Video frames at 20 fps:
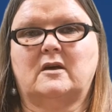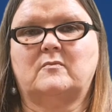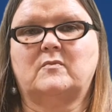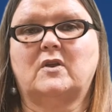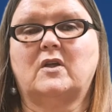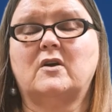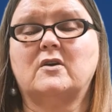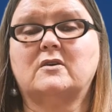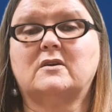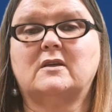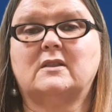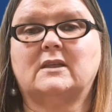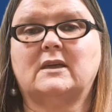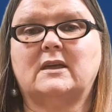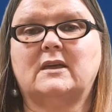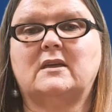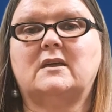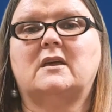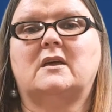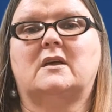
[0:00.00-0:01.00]

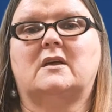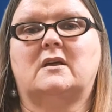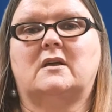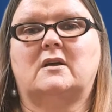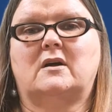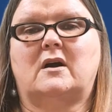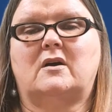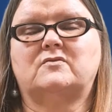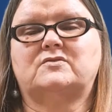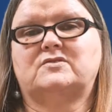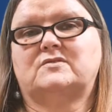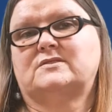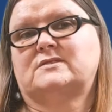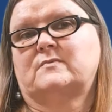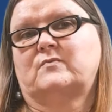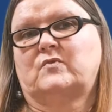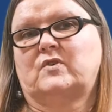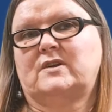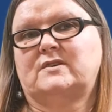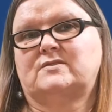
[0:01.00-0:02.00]
locally, I'll do some
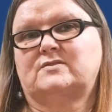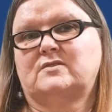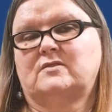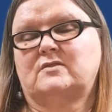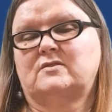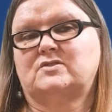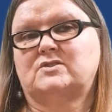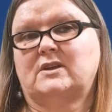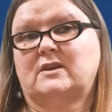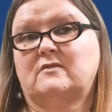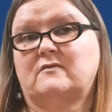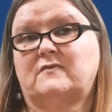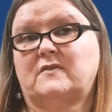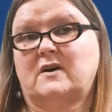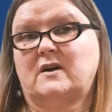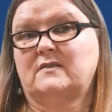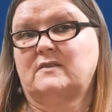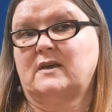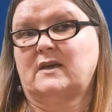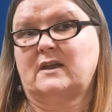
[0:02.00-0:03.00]
research and
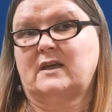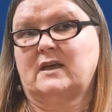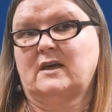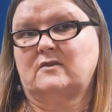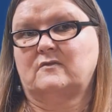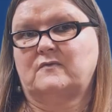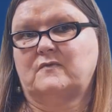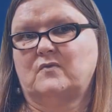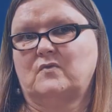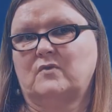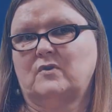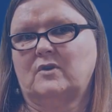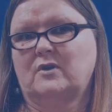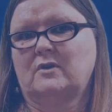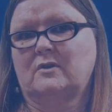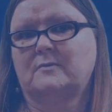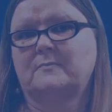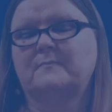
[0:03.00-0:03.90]
find that out for you.